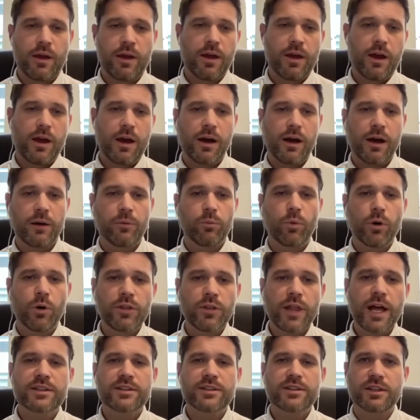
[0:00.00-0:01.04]
One
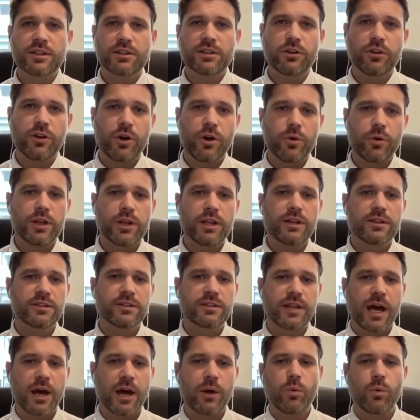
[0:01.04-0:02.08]
last thing to note is
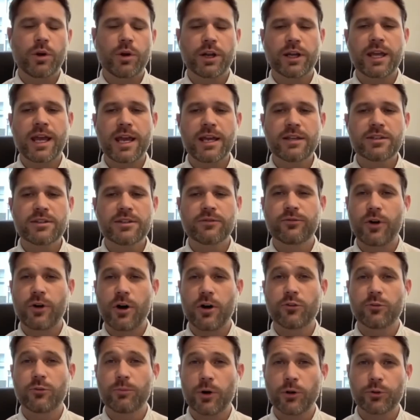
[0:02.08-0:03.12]
that when a case
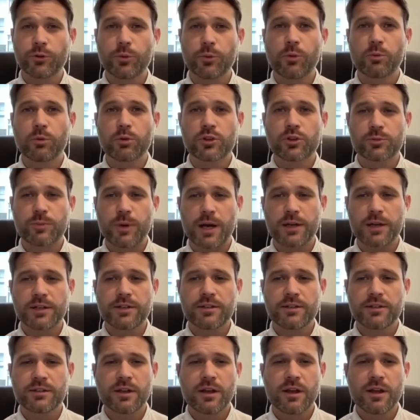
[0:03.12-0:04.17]
involves multiple
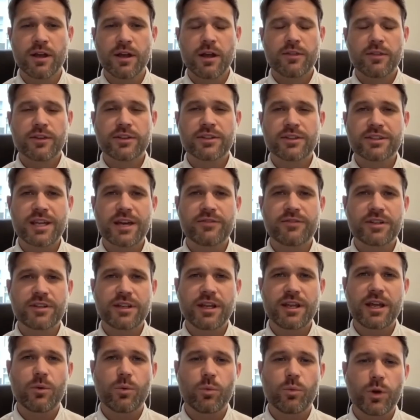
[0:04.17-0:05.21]
respondents, the
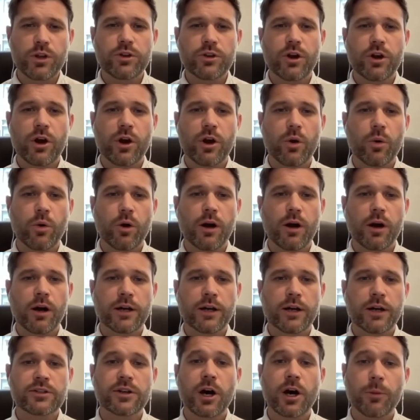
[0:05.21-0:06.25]
7-day window
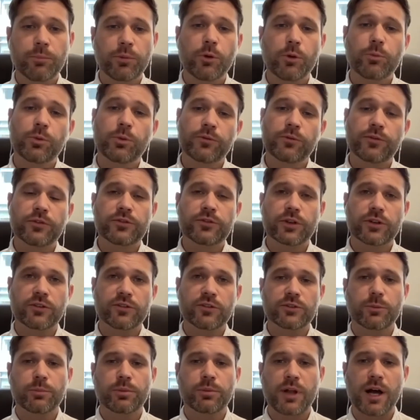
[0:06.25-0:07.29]
to upload proof of
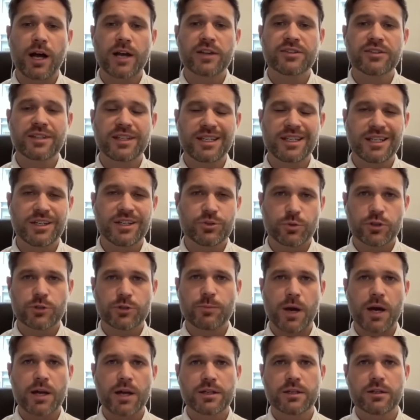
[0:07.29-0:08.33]
service applies to each
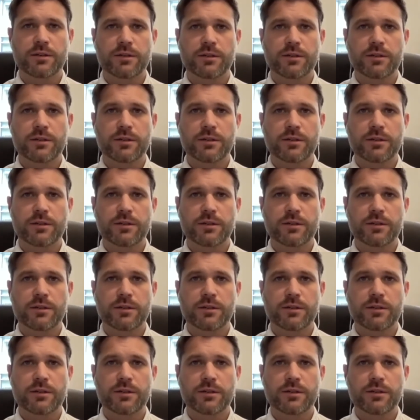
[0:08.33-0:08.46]
respondent.